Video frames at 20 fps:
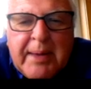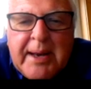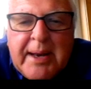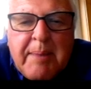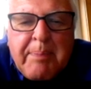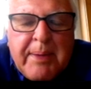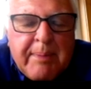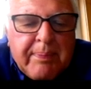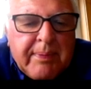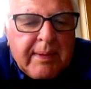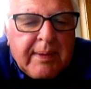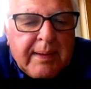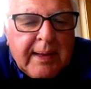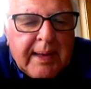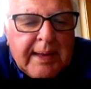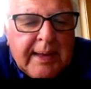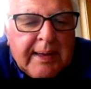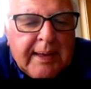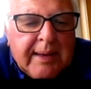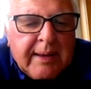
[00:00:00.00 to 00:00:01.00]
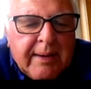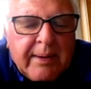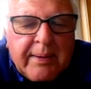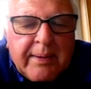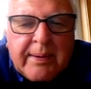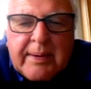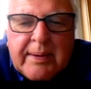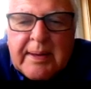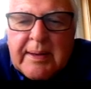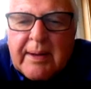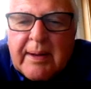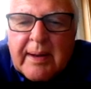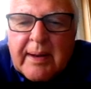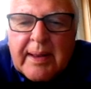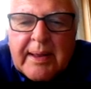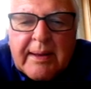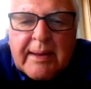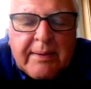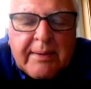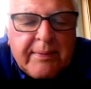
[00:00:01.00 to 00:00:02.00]
Yep. Many people like
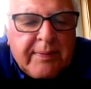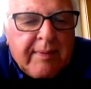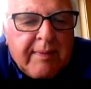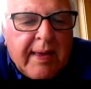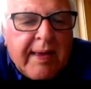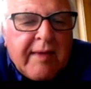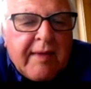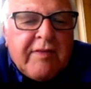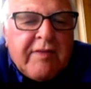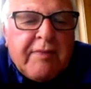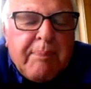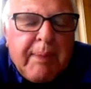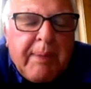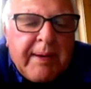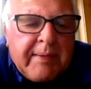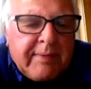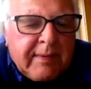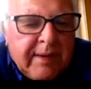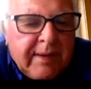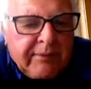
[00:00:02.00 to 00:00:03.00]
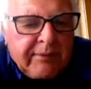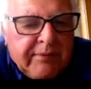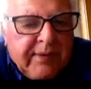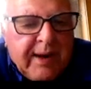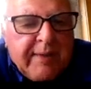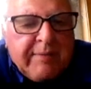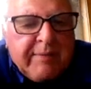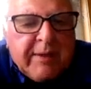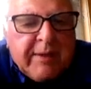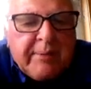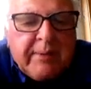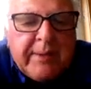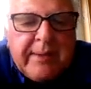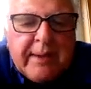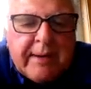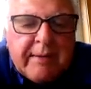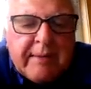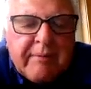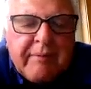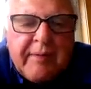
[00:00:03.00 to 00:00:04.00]
all-inclusive, especially if
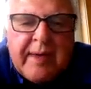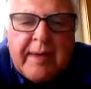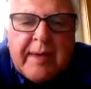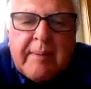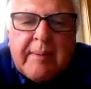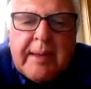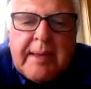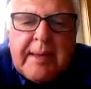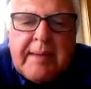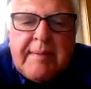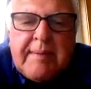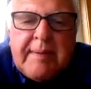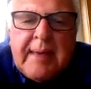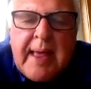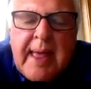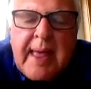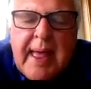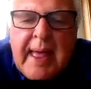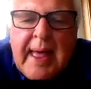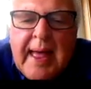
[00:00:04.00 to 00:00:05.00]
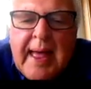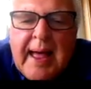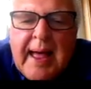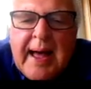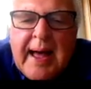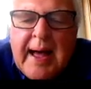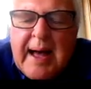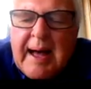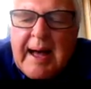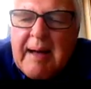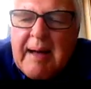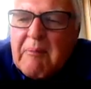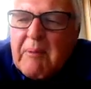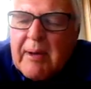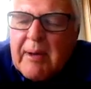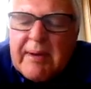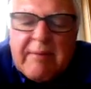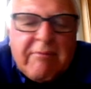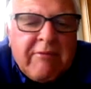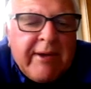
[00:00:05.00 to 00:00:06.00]
traveling with young families.
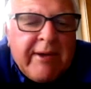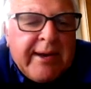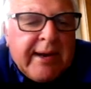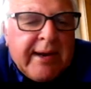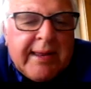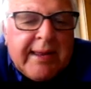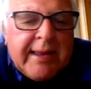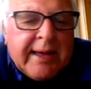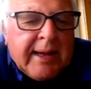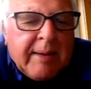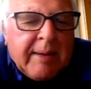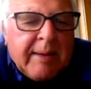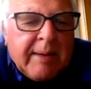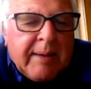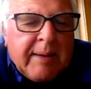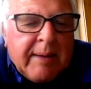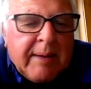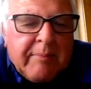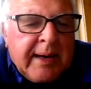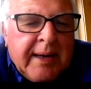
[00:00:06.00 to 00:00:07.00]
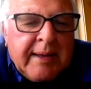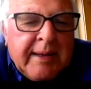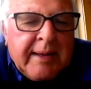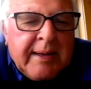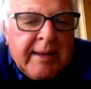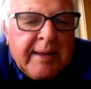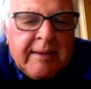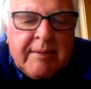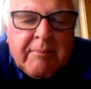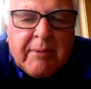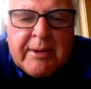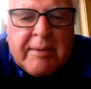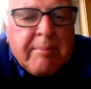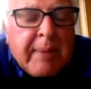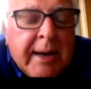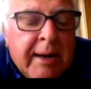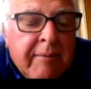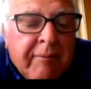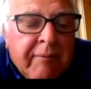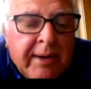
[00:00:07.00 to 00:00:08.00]
One readily comes to mind,
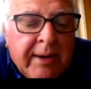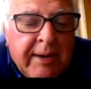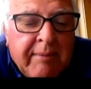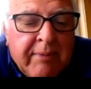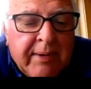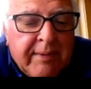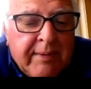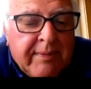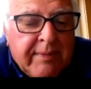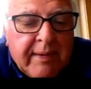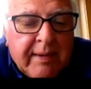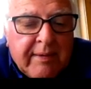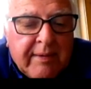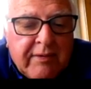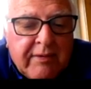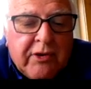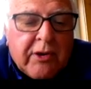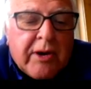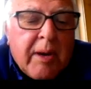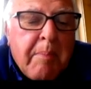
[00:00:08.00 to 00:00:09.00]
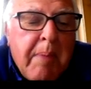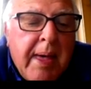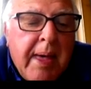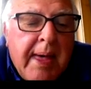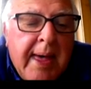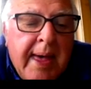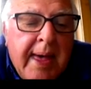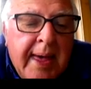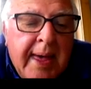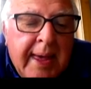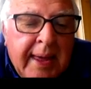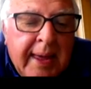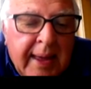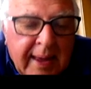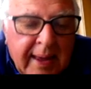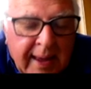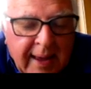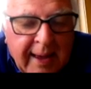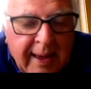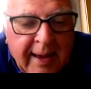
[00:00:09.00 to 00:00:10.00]
one of my favorites is Sugar
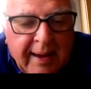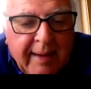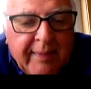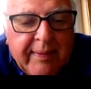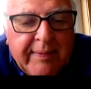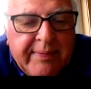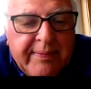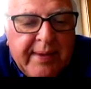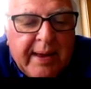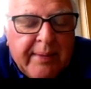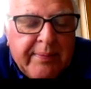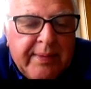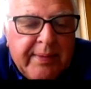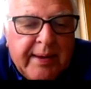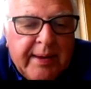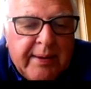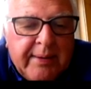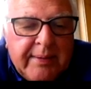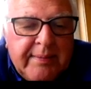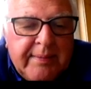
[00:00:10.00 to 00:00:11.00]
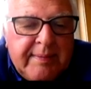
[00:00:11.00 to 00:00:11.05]
Bay on the south